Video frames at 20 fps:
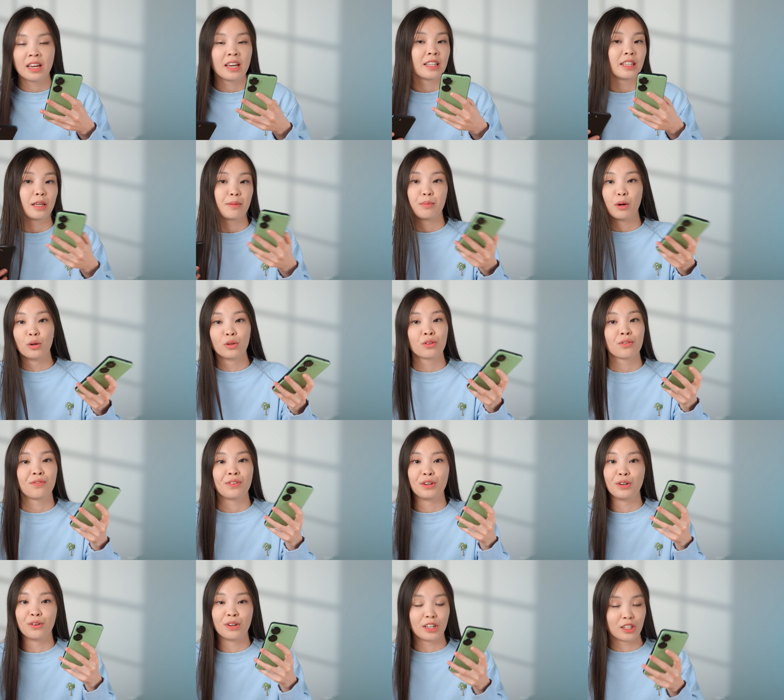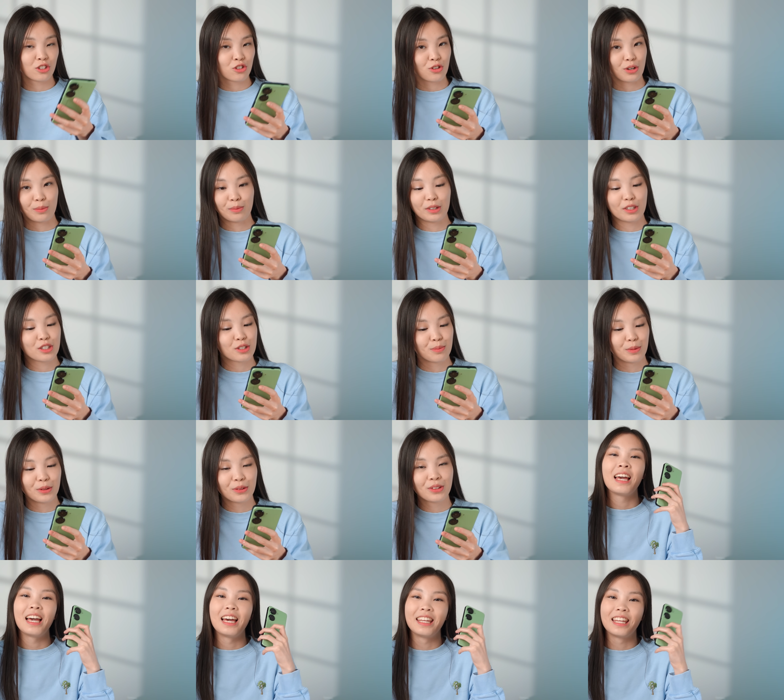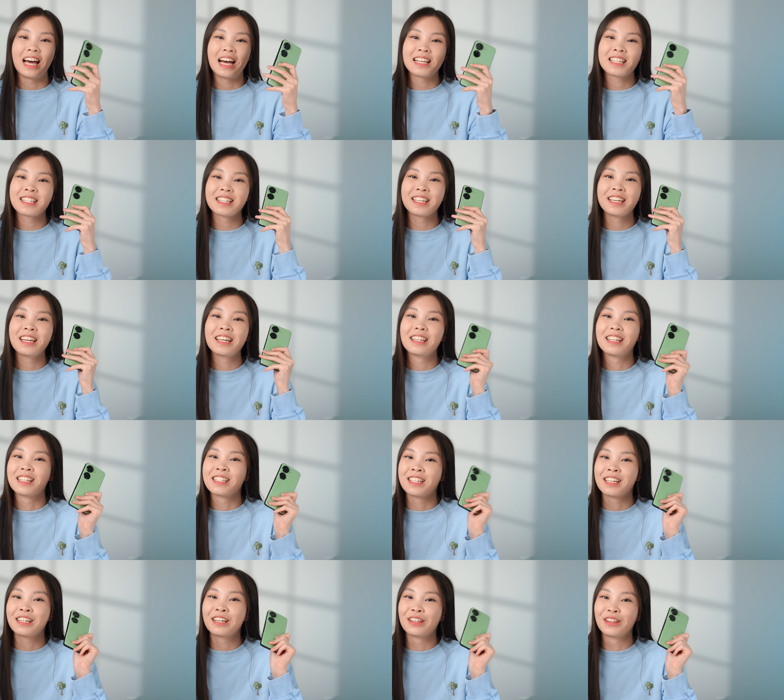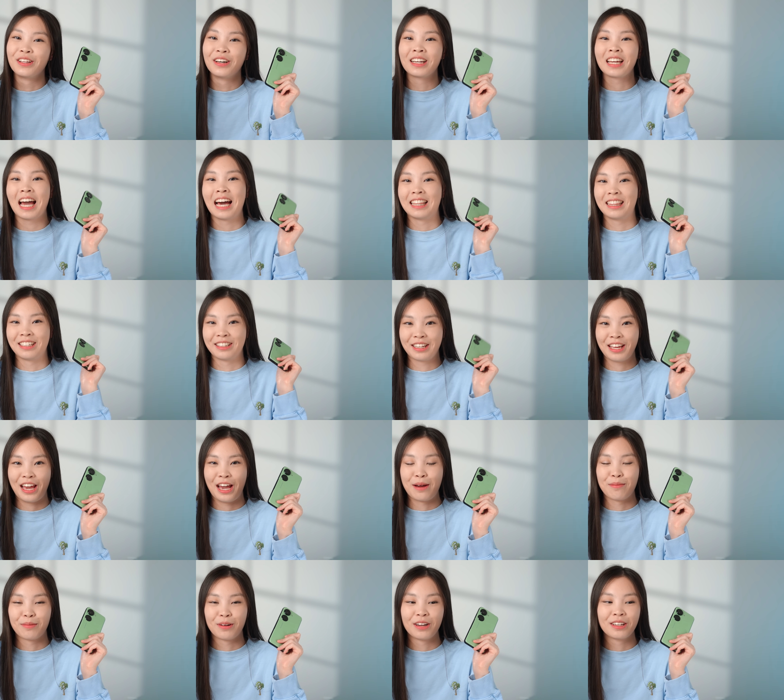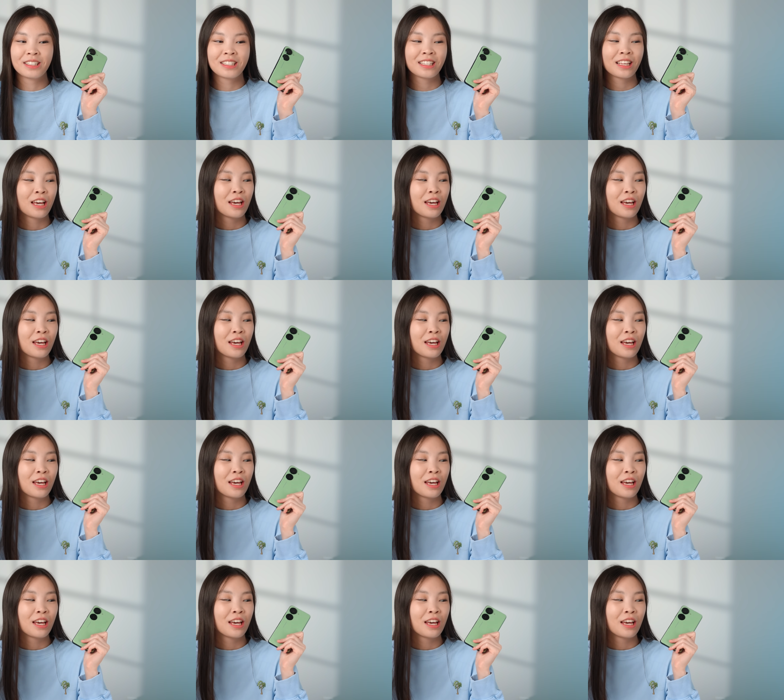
They both feel extremely smooth. And lastly, let's take a look at their cameras,